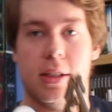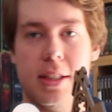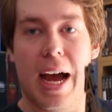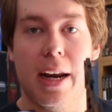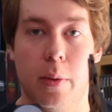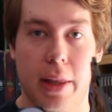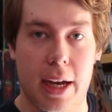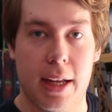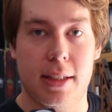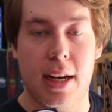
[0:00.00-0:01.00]
a stand with
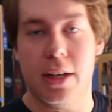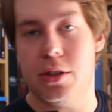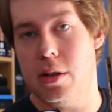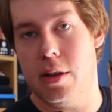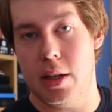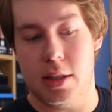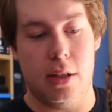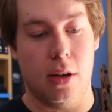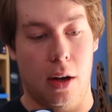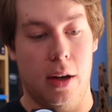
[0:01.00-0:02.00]
it. It's an extra
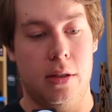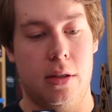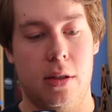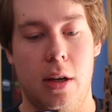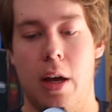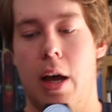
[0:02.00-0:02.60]
$30.